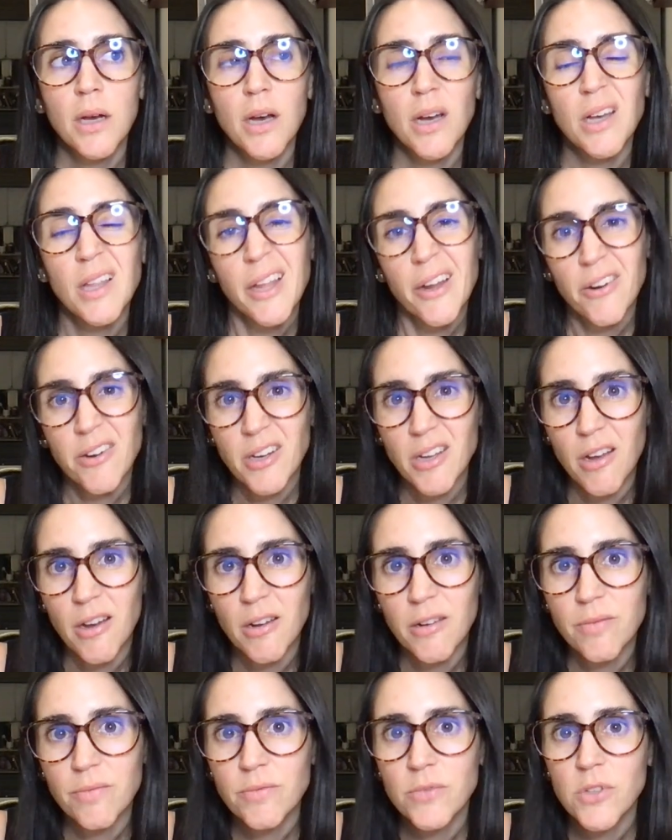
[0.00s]
clarity
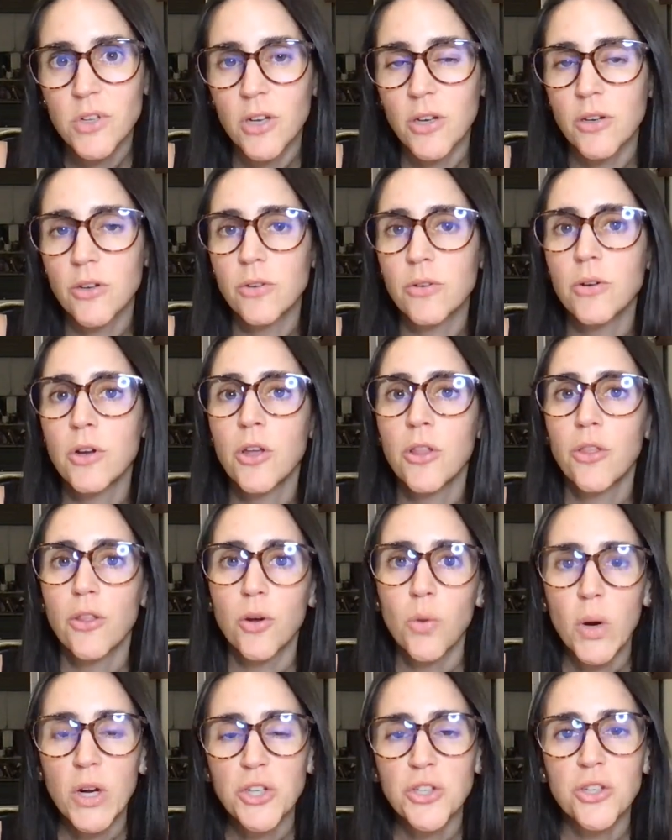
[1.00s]
on. So the
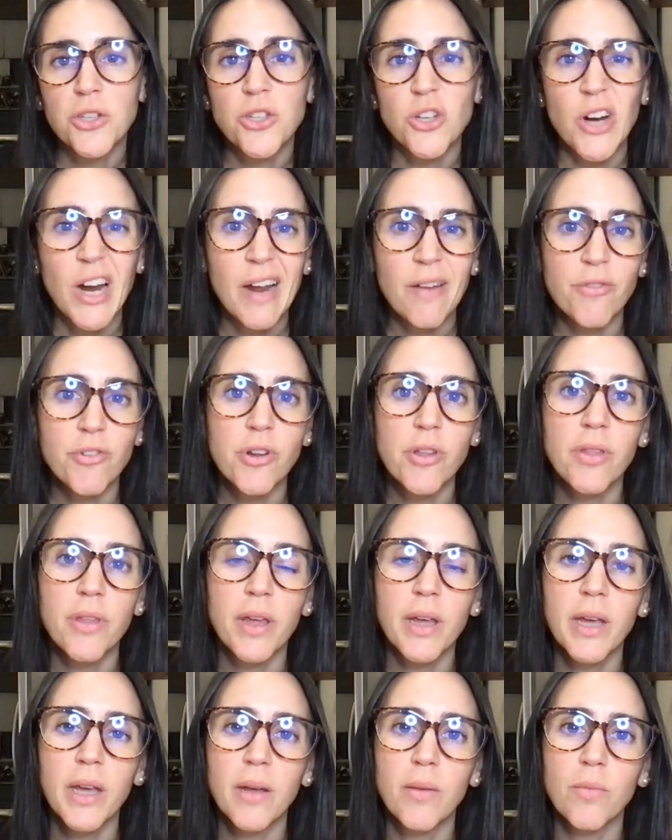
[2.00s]
questions are
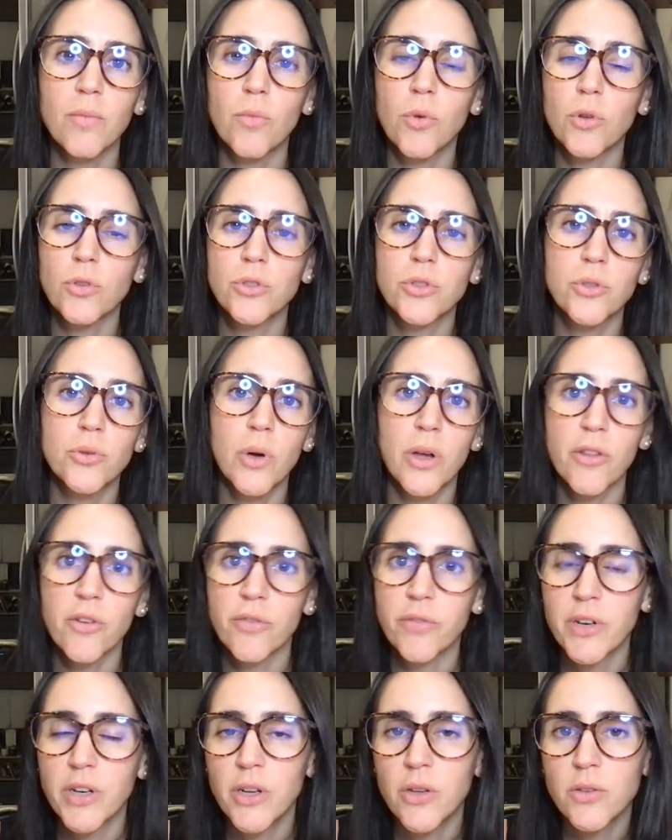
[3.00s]
everything, and we'll do other
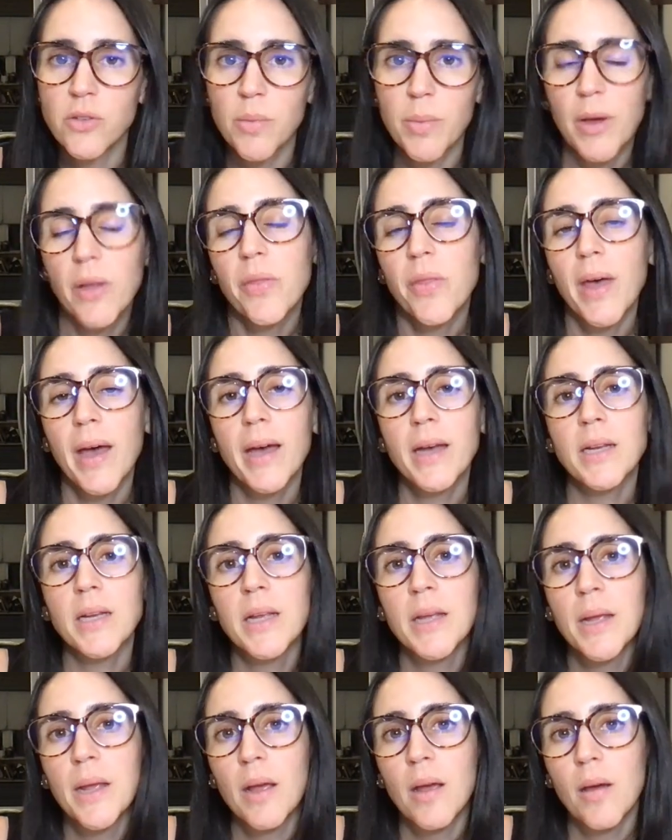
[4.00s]
videos about that.
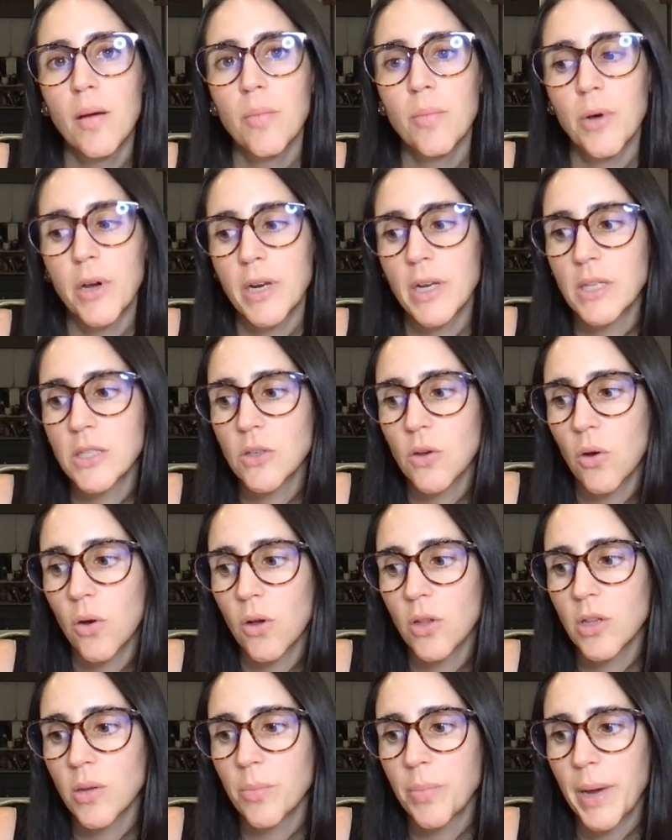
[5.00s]
But it's
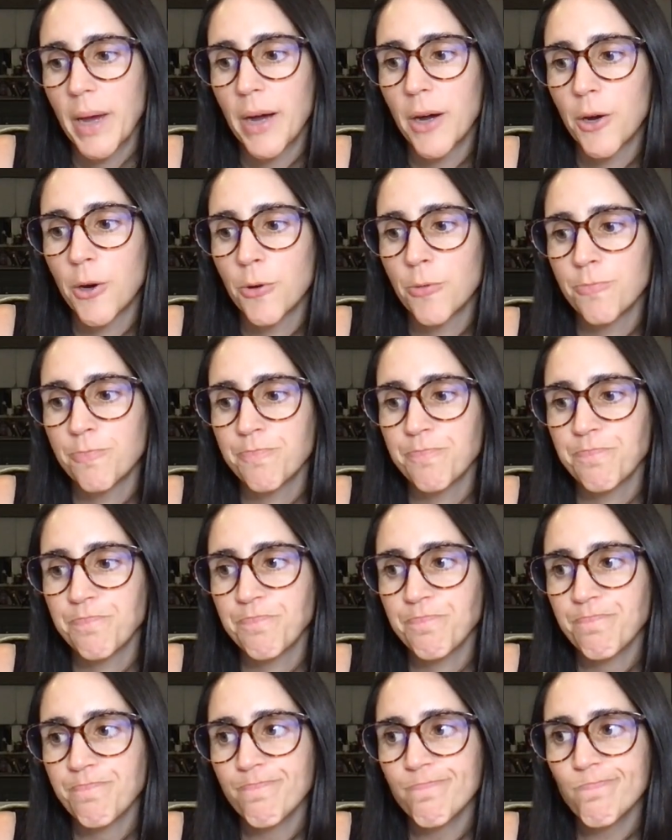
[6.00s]
all about
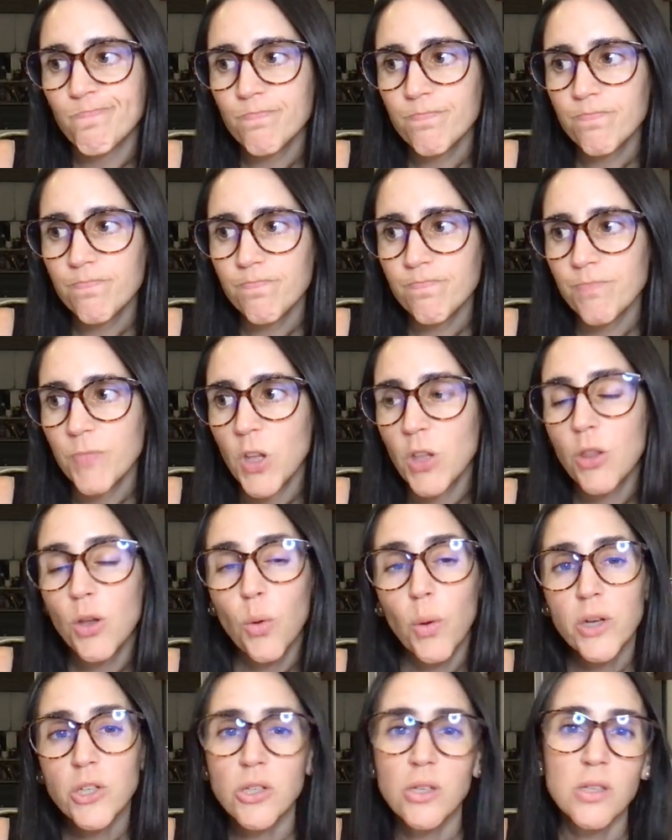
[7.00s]
the
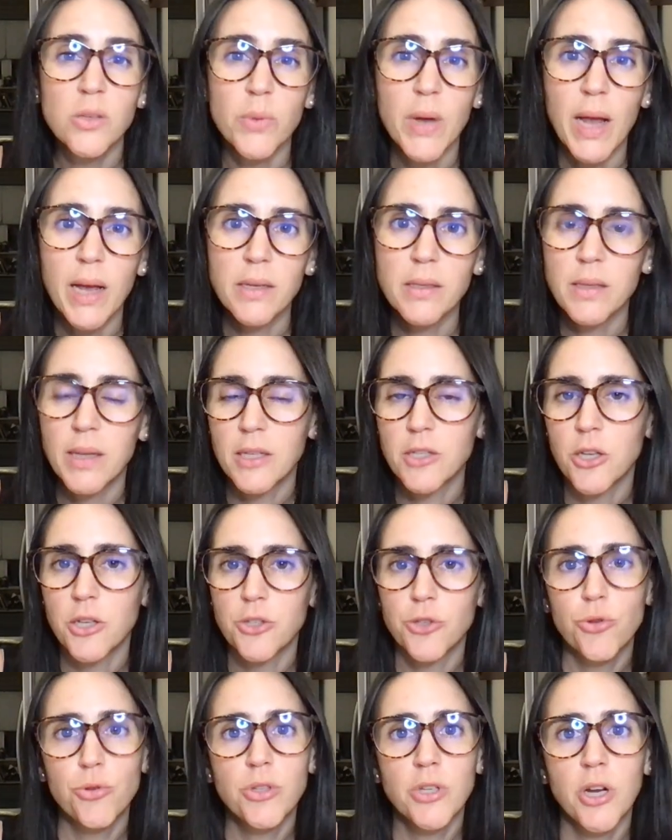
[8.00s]
questions we ask. That's
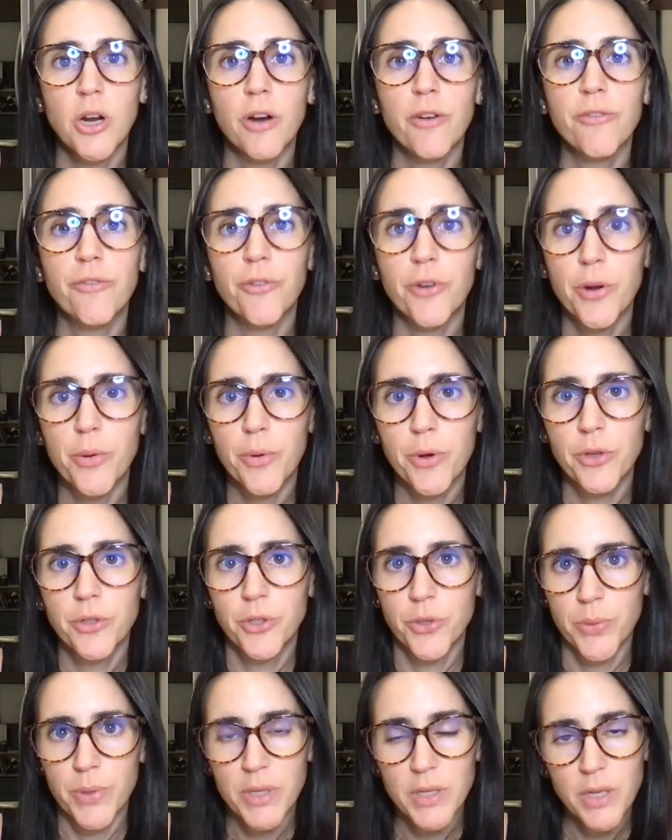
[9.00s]
us using our free will
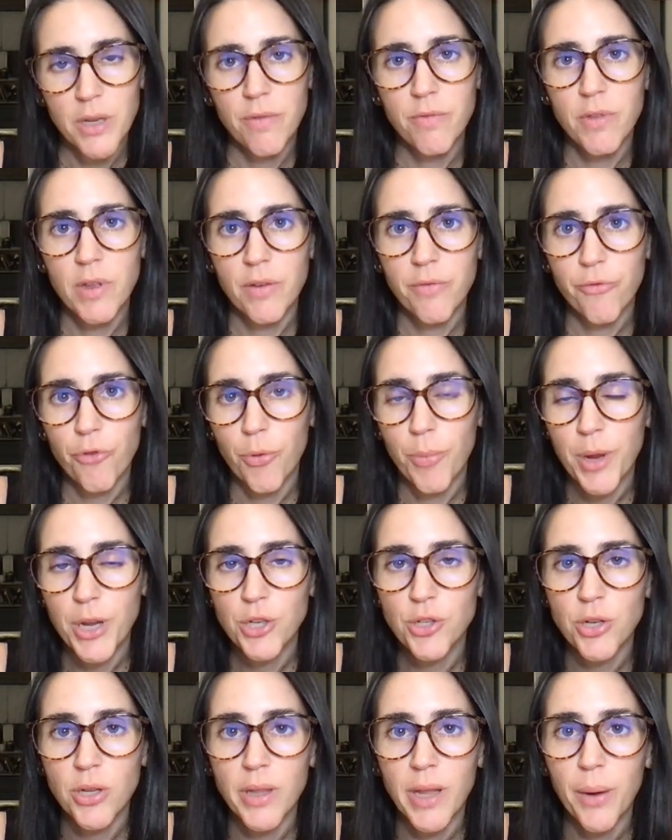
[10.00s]
to receive the
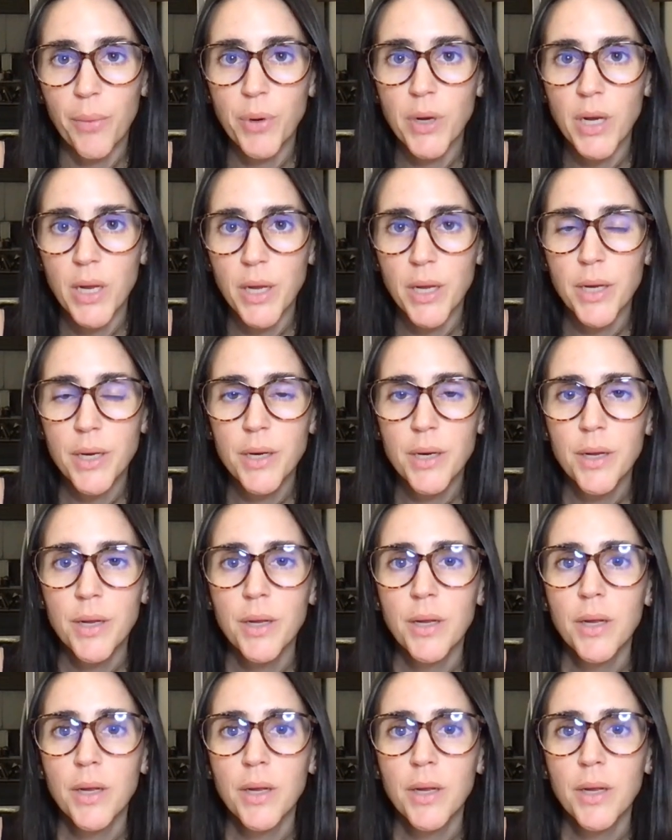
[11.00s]
information that we need